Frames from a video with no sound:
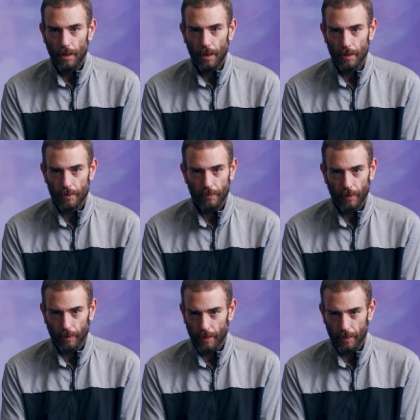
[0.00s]
It's
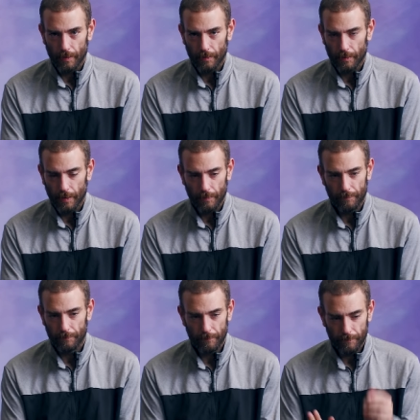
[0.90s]
fucking a
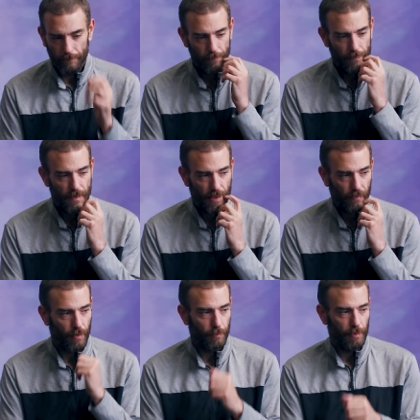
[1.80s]

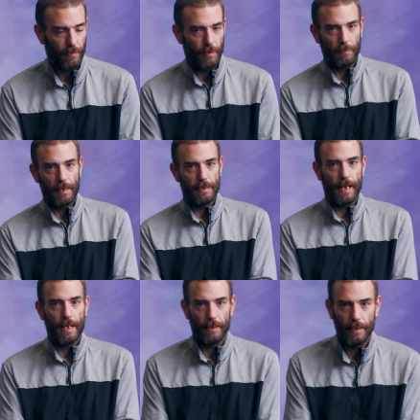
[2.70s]
thing from living with my
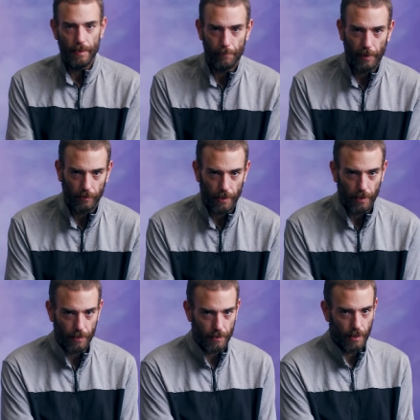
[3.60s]
dad and him bellowing
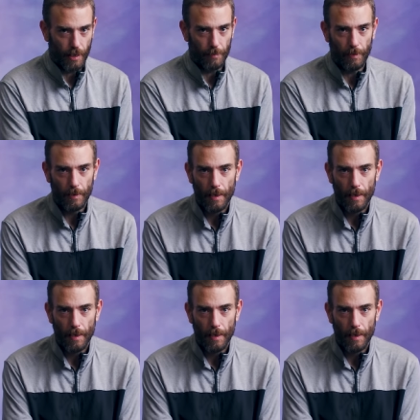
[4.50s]
all the time.